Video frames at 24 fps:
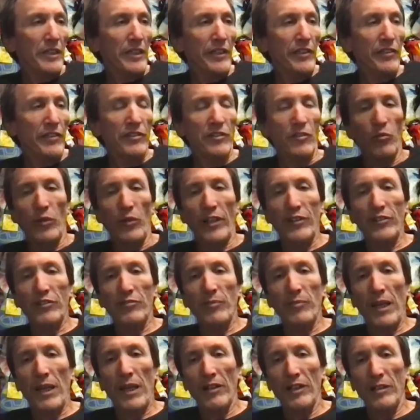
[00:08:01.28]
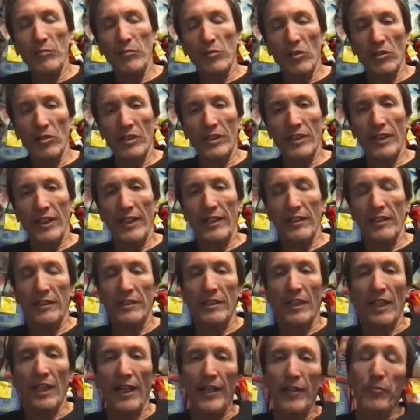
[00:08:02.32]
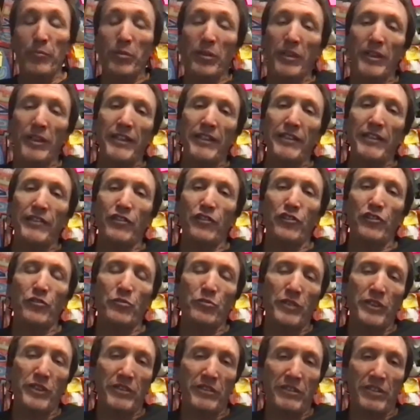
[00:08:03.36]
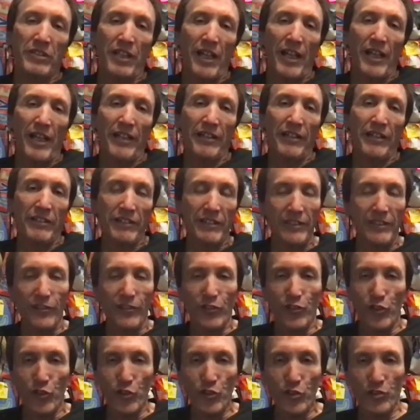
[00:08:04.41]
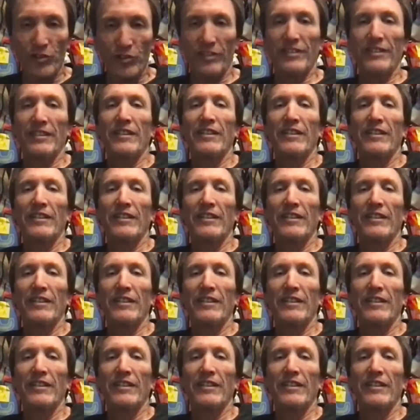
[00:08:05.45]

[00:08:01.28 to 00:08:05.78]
East and West Maui, Molokai, and Lanai, but he just retired in June.